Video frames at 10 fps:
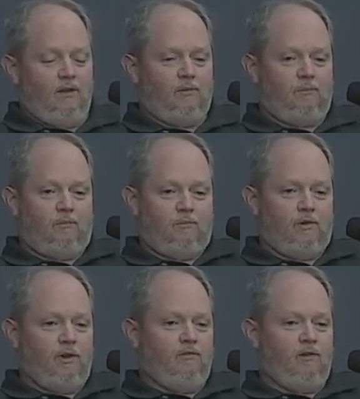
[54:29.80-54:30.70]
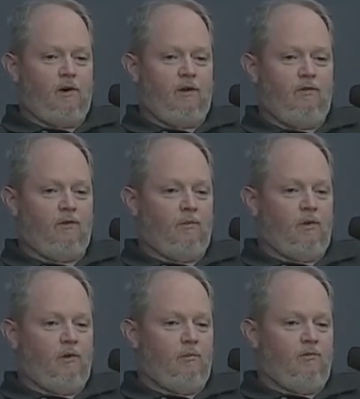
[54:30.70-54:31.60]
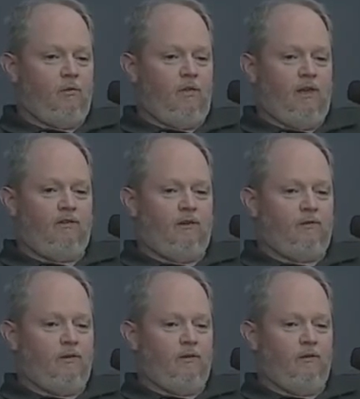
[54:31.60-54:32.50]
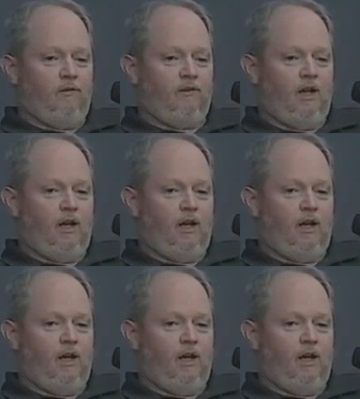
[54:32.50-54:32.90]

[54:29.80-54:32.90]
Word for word: it's pretty far into the poem before that's introduced,